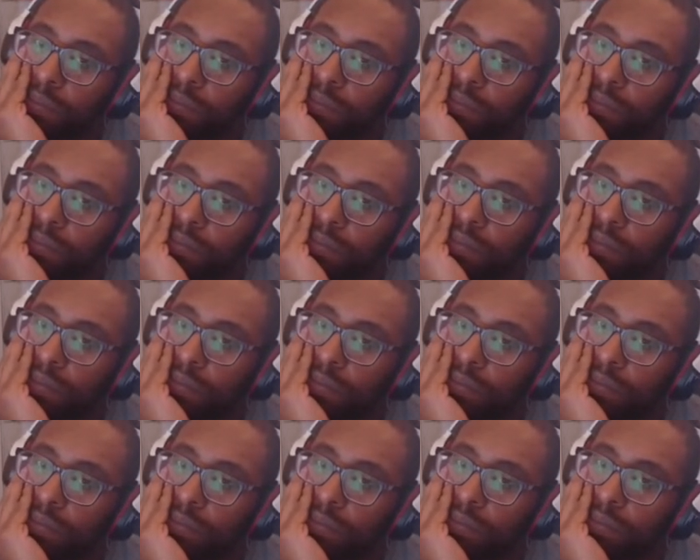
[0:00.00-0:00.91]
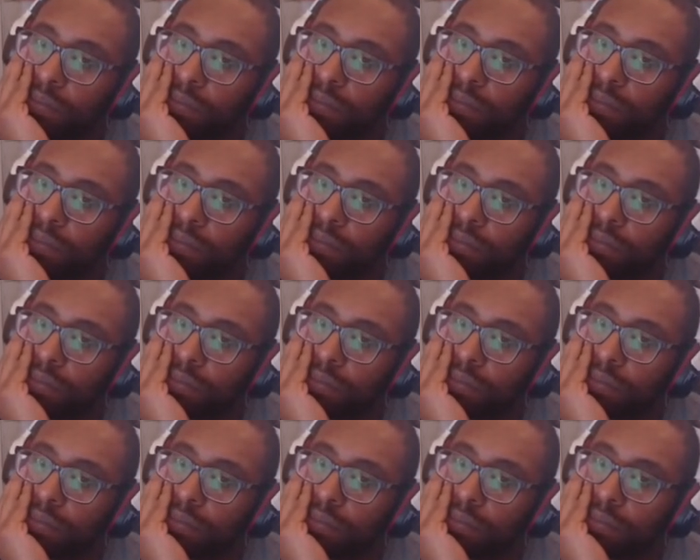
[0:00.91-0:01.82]

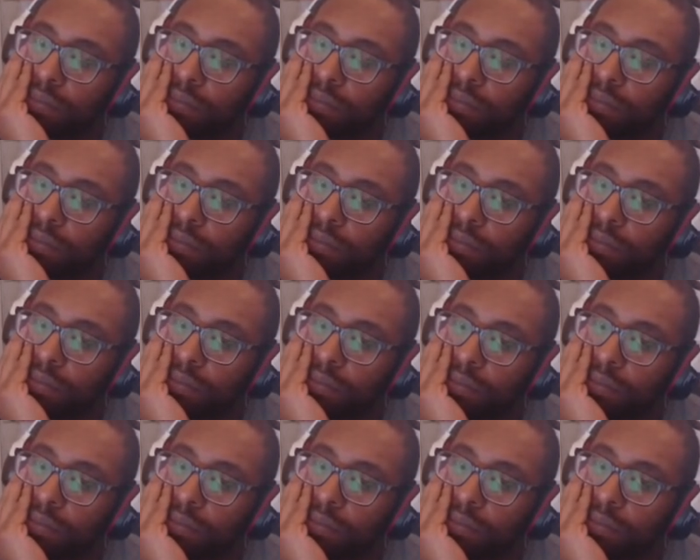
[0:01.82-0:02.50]
(silent)